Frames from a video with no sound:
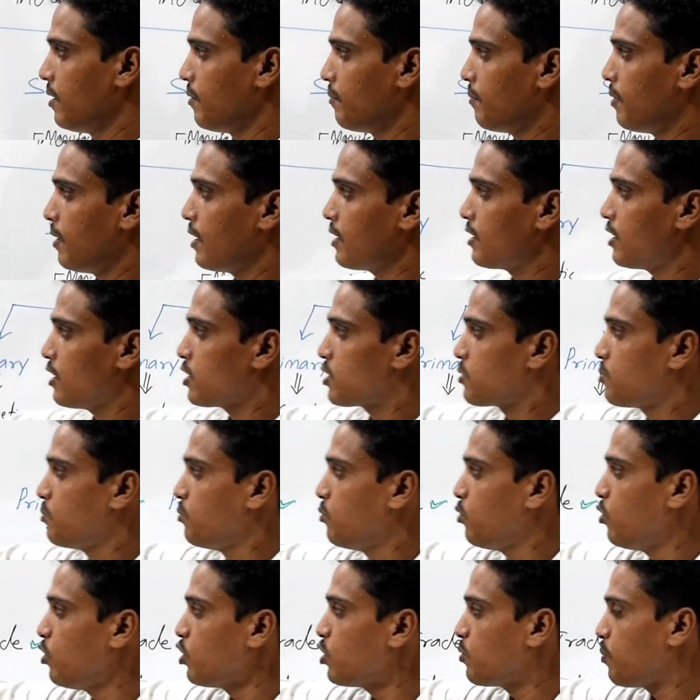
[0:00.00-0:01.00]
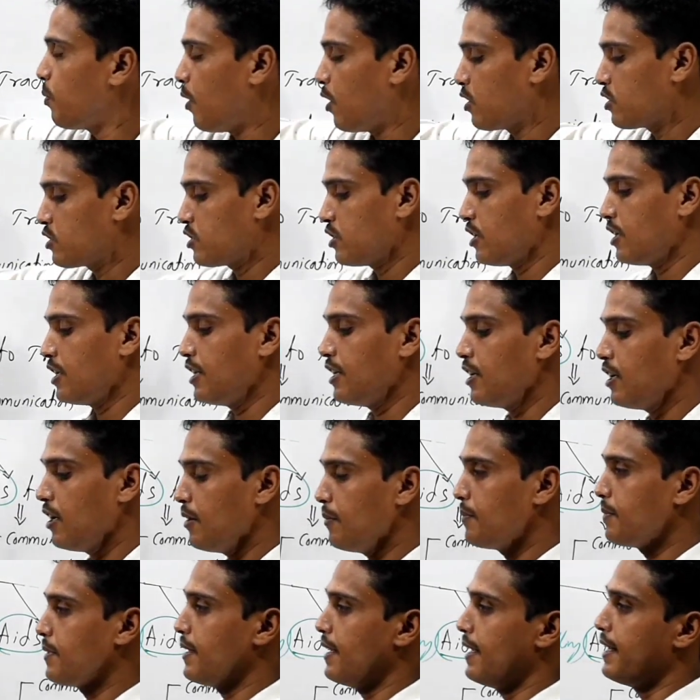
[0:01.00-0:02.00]
for the smooth functioning
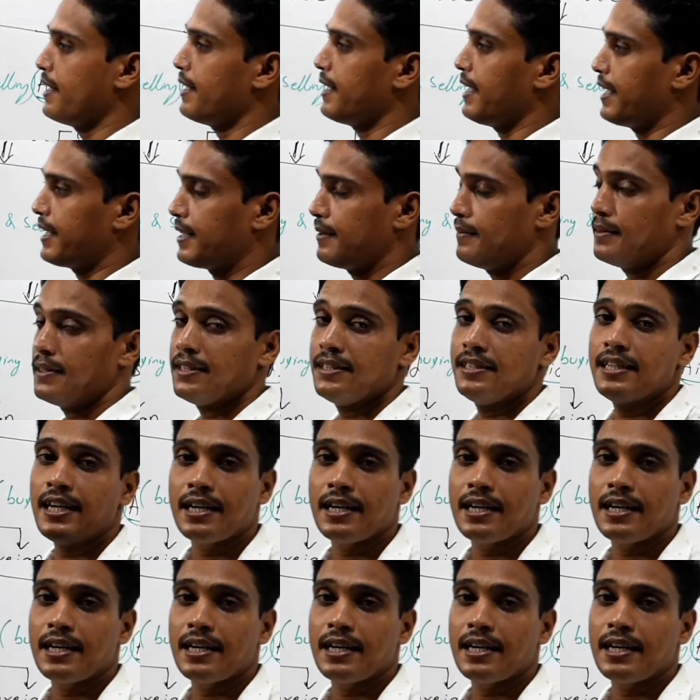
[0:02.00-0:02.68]
of trading activities.